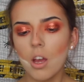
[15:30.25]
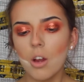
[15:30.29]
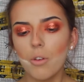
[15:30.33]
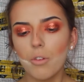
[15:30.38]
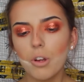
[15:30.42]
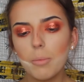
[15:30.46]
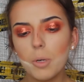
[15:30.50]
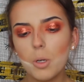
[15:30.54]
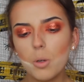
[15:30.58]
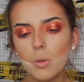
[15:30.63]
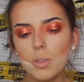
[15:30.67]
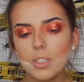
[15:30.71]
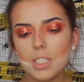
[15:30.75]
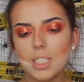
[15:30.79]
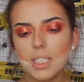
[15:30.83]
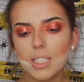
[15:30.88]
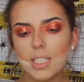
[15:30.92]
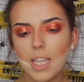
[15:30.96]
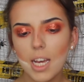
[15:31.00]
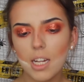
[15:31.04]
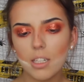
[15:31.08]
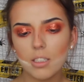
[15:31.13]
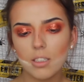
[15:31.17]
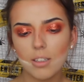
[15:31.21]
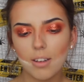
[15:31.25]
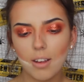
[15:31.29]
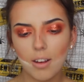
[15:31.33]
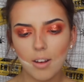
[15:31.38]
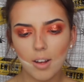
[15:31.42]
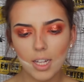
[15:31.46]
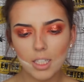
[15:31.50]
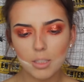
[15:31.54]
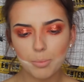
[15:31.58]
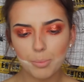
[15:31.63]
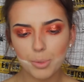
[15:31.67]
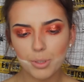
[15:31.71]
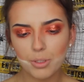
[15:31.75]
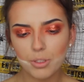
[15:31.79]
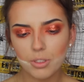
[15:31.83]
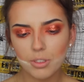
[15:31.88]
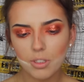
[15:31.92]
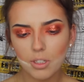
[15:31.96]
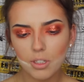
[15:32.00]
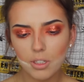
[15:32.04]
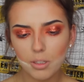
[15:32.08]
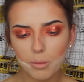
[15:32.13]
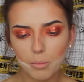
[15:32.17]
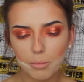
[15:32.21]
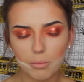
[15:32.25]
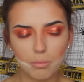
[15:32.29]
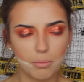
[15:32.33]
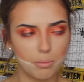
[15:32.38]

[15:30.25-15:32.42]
Rimmel Scandalised Precision.